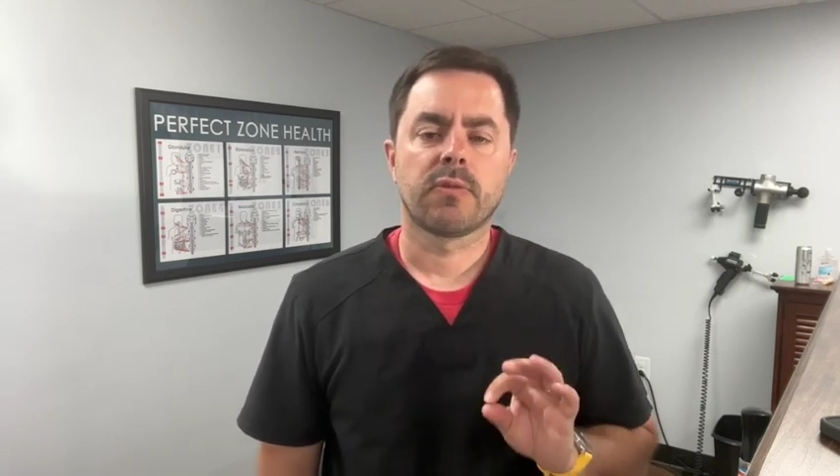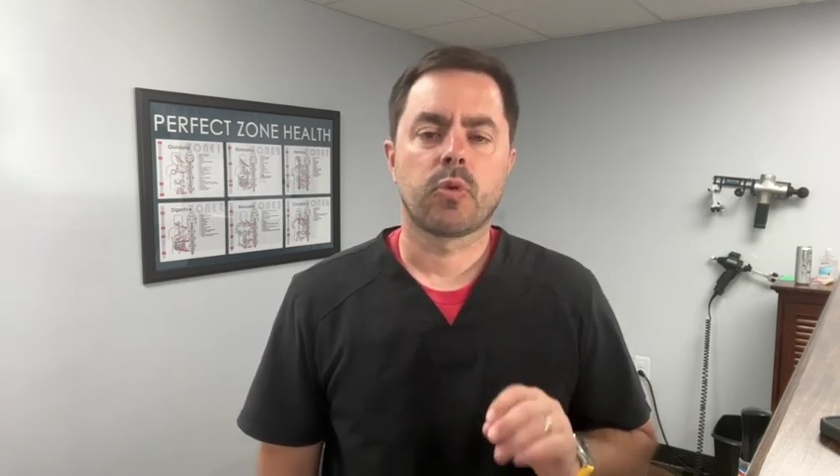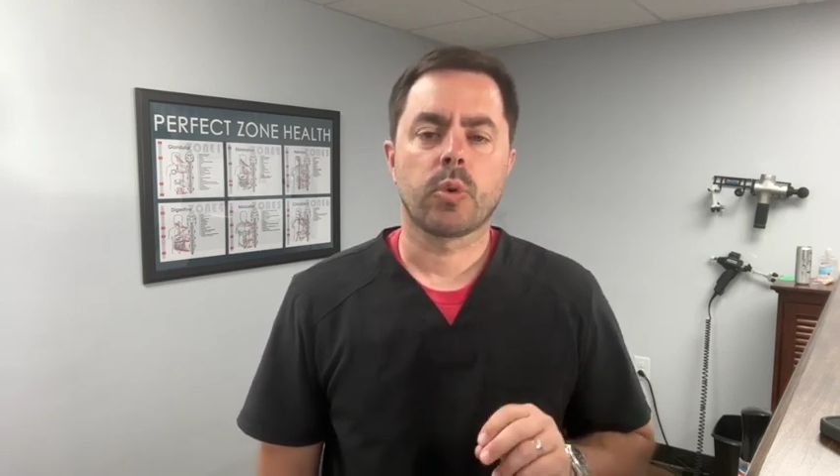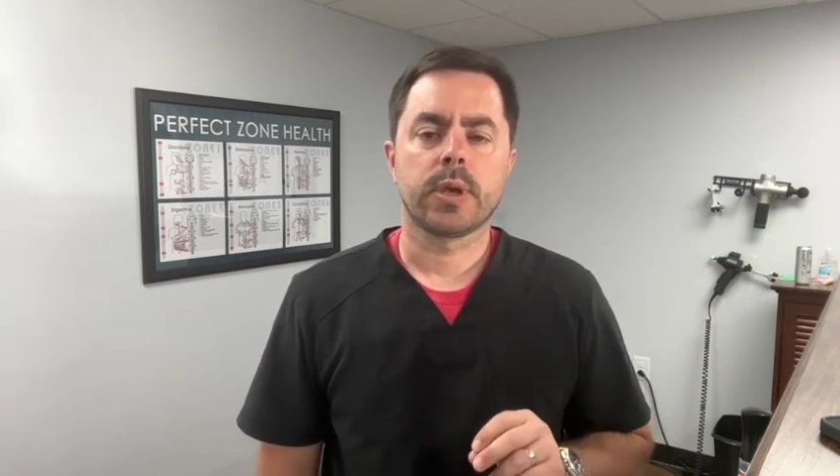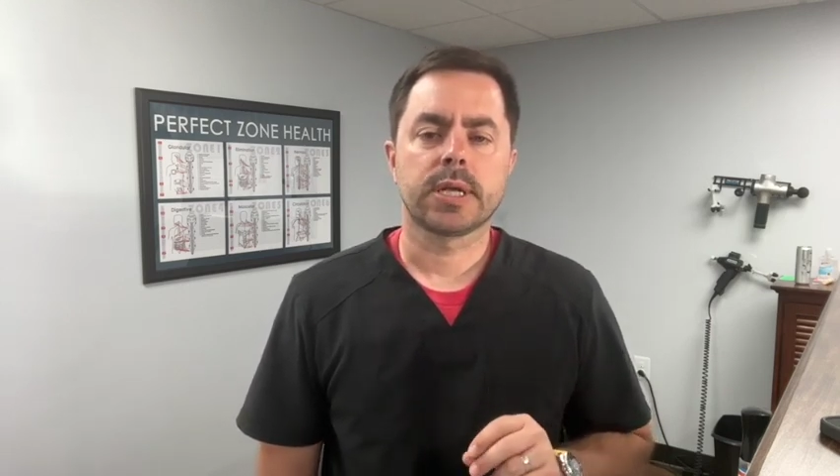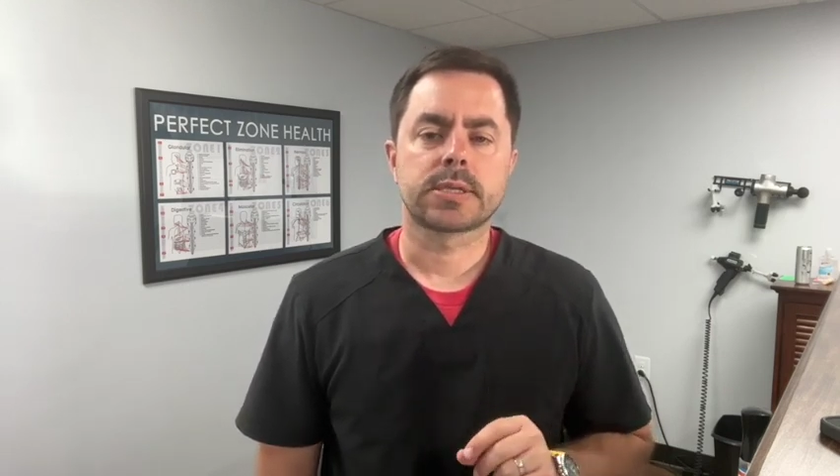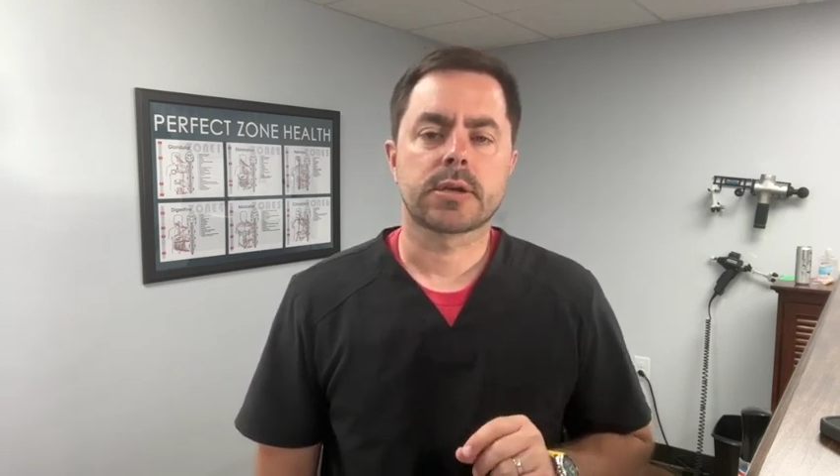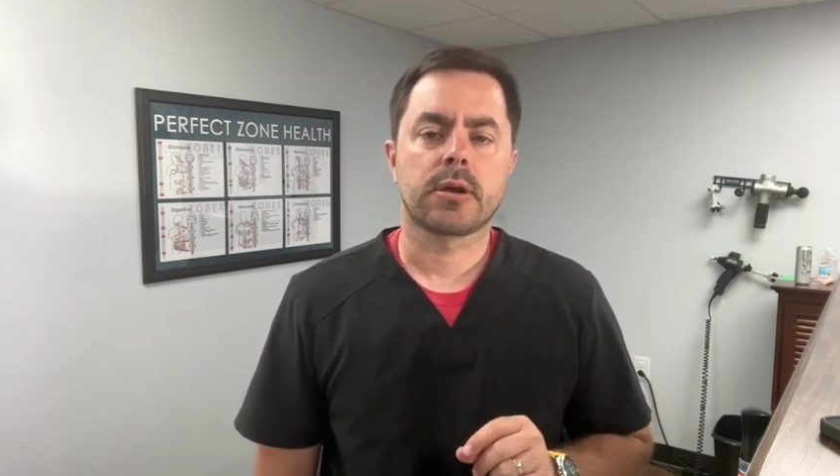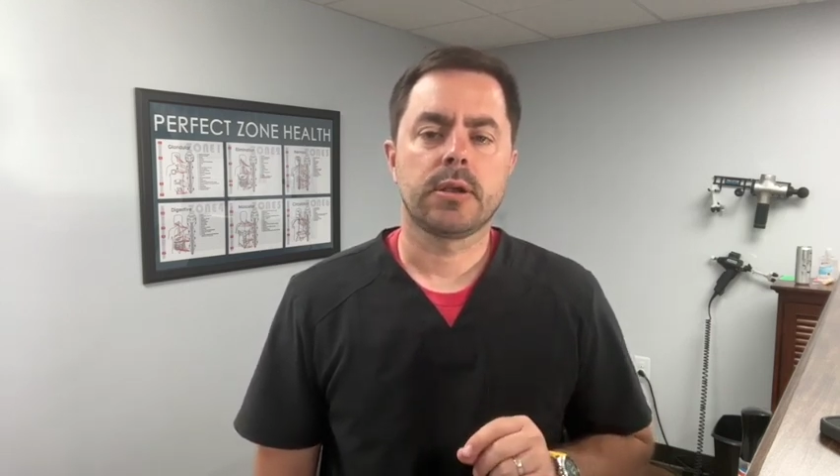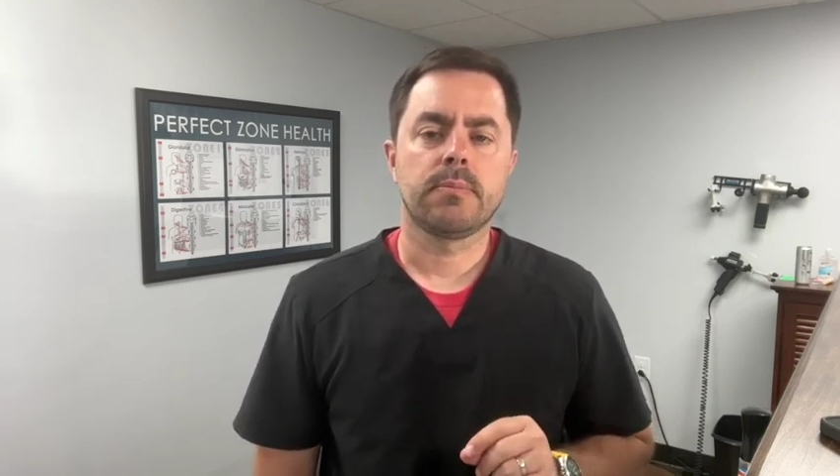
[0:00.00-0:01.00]
Before we get
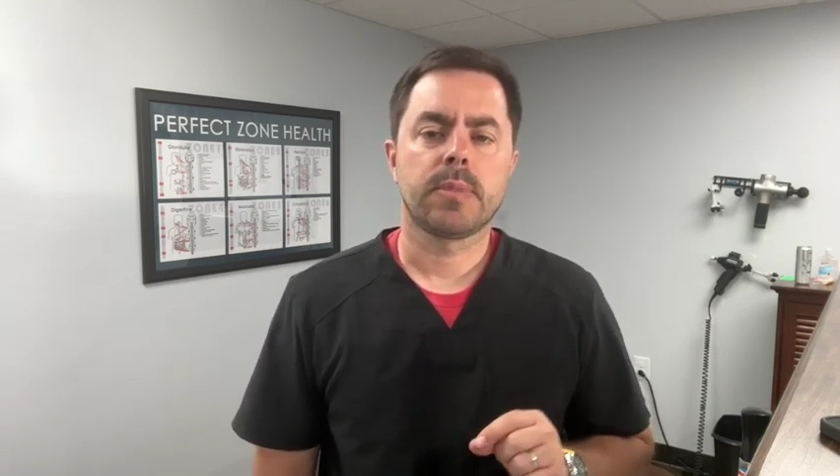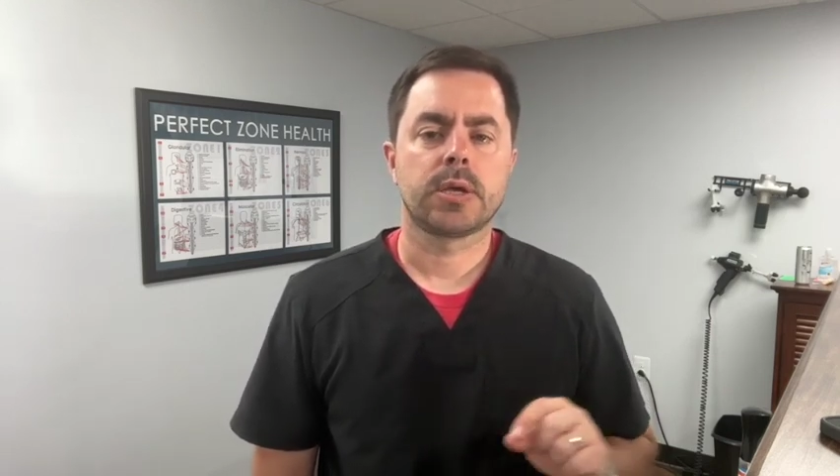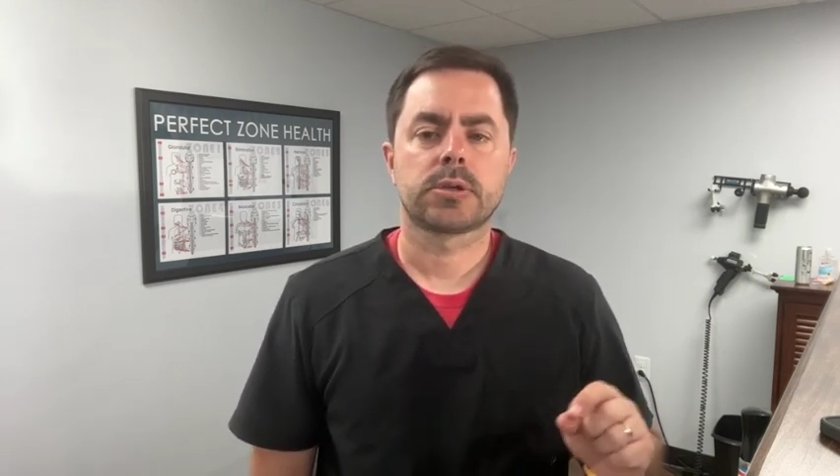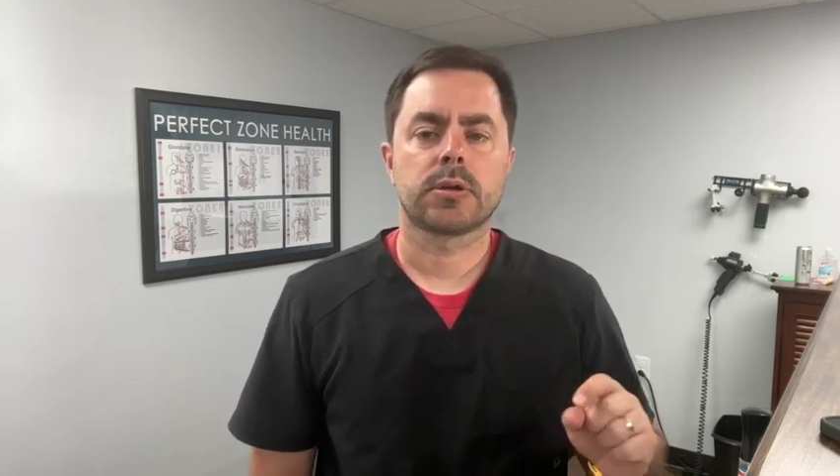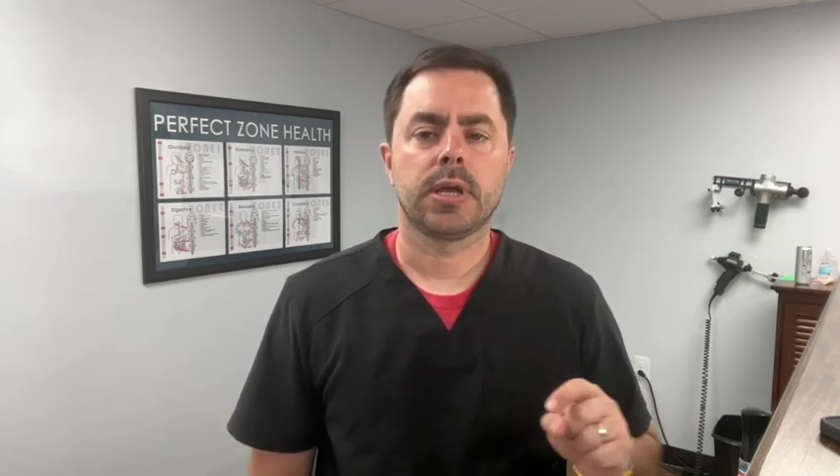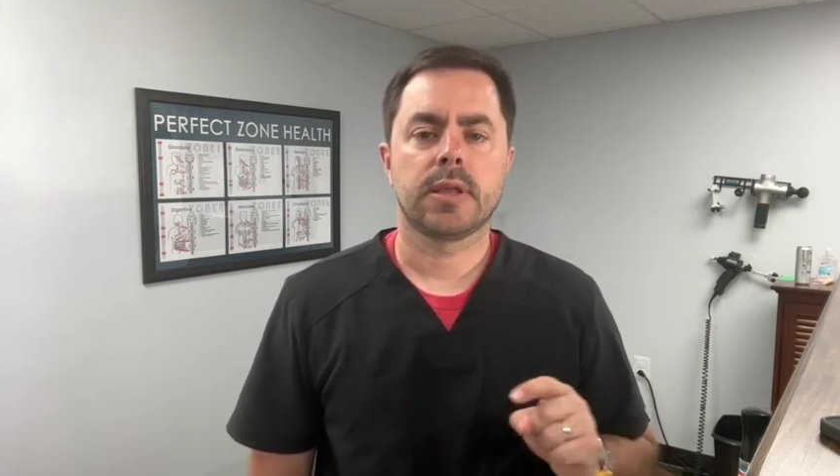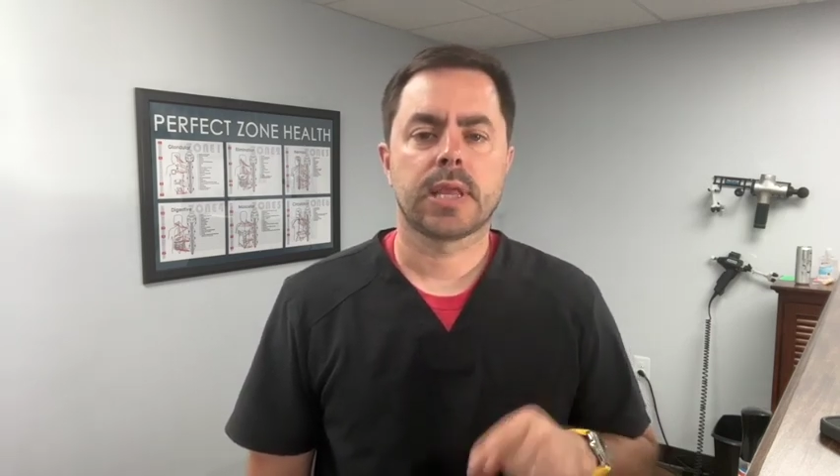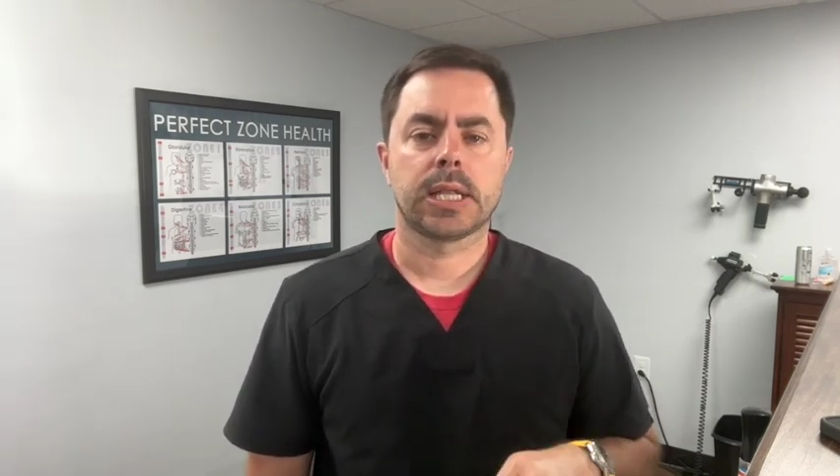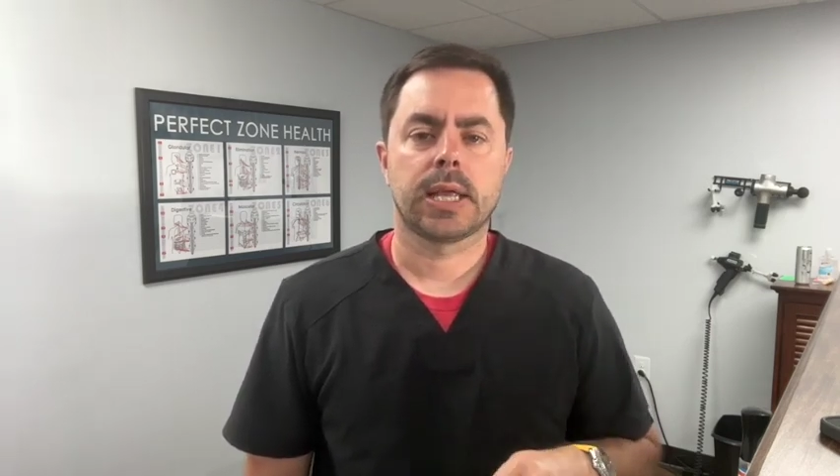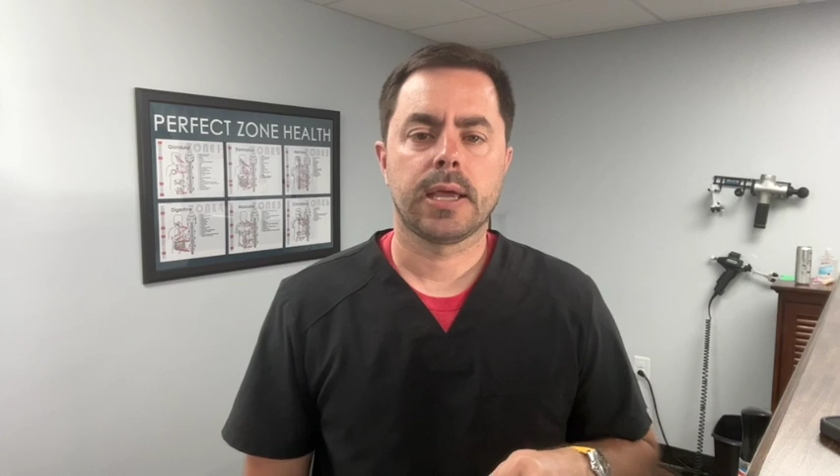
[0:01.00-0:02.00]
started, make sure to hit
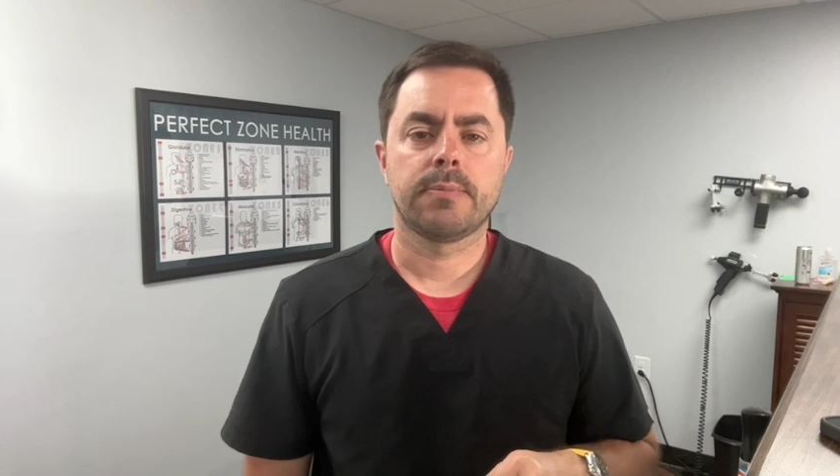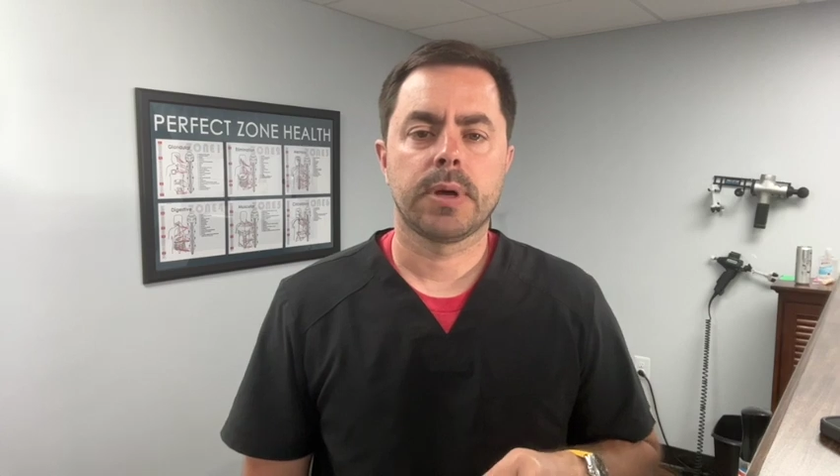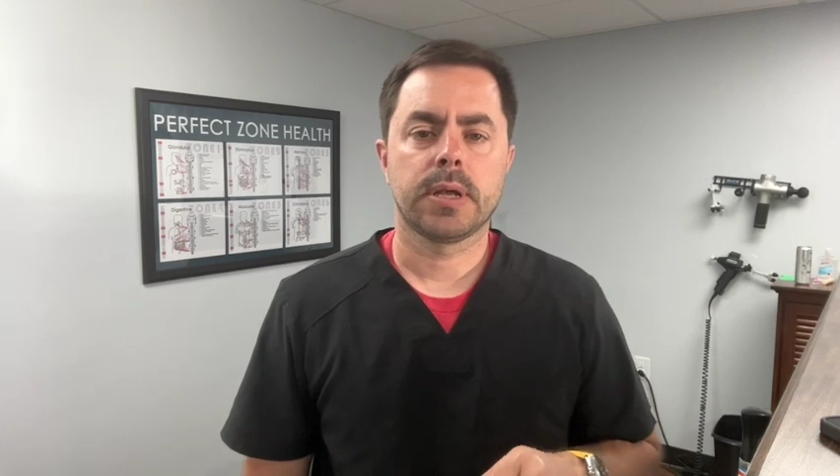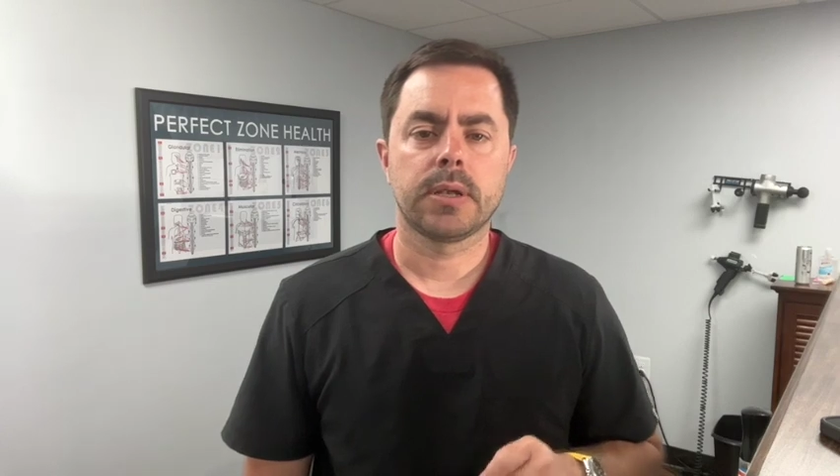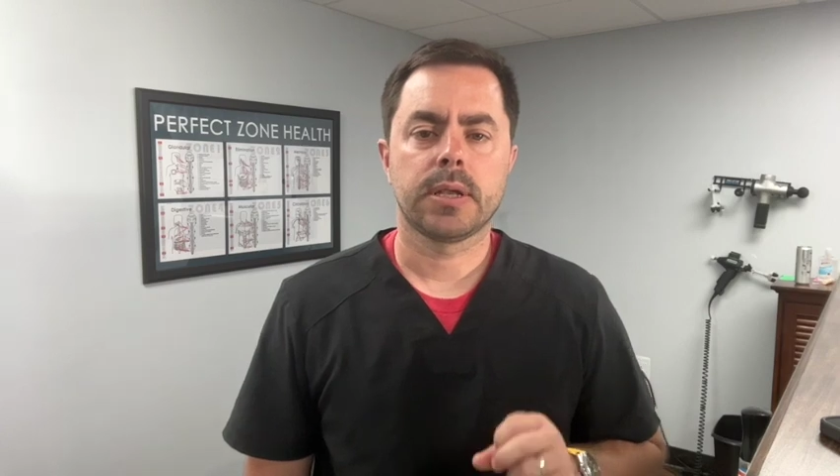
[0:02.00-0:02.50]
that like button